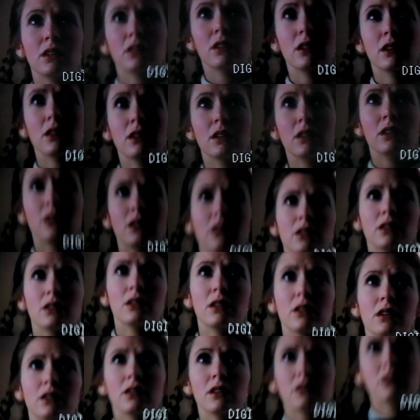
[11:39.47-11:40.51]

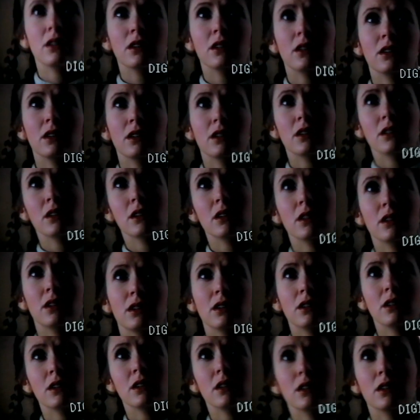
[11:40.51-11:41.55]
where sound, as
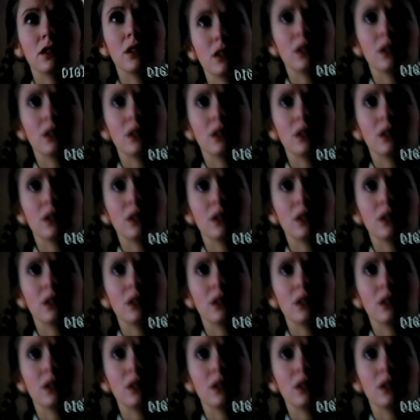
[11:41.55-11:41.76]
we know,